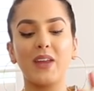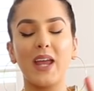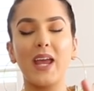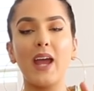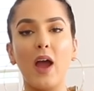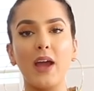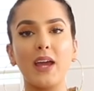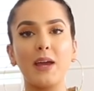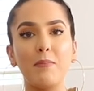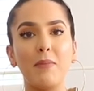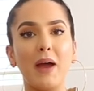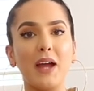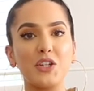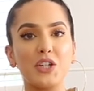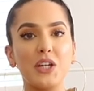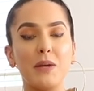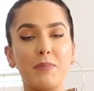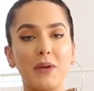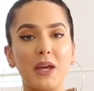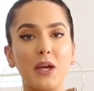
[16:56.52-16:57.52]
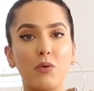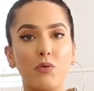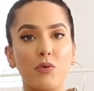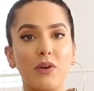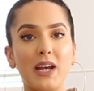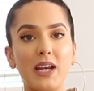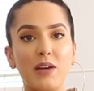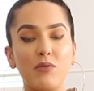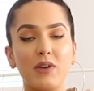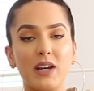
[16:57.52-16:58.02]
I can imagine it being
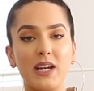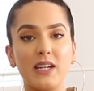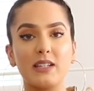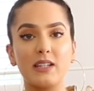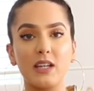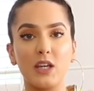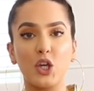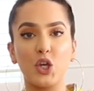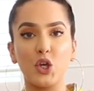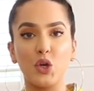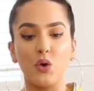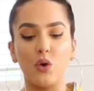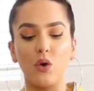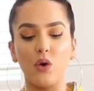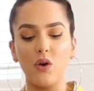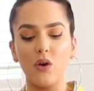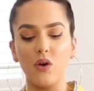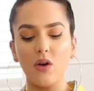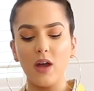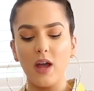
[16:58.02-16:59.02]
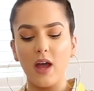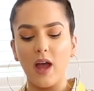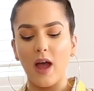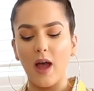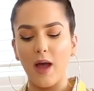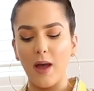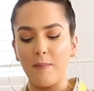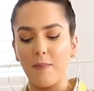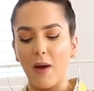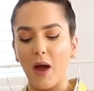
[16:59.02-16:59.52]
really, really secure.
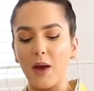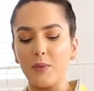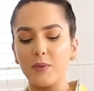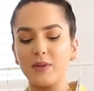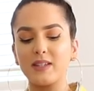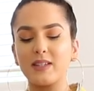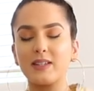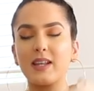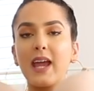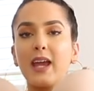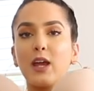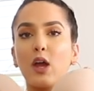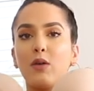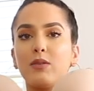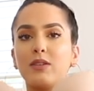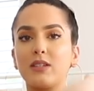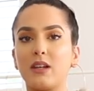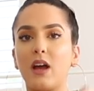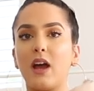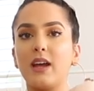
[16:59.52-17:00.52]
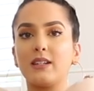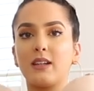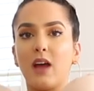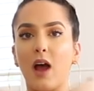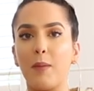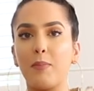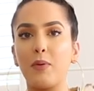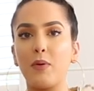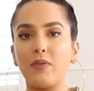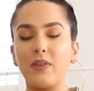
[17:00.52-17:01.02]
I would say go size
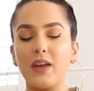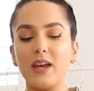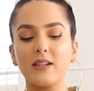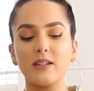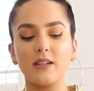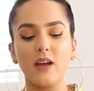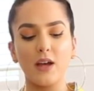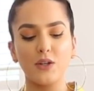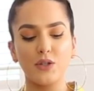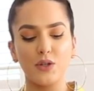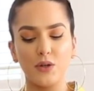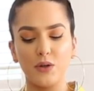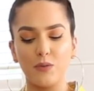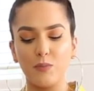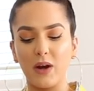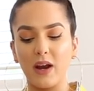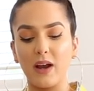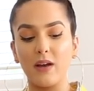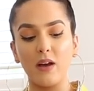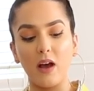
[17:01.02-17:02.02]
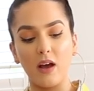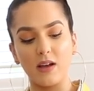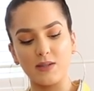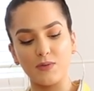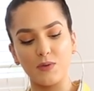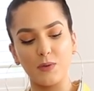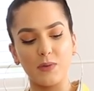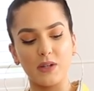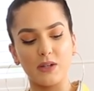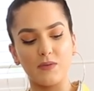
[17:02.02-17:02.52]
up on this. I do, when I
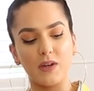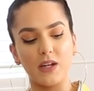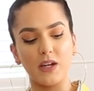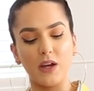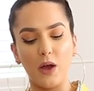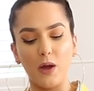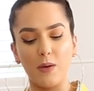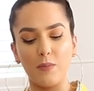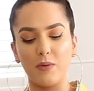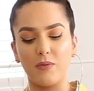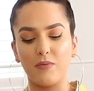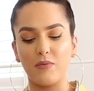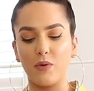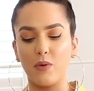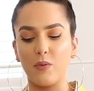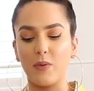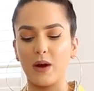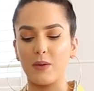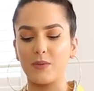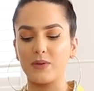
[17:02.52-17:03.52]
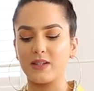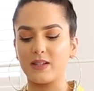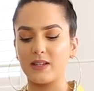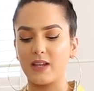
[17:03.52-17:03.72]
last filmed this video before when I was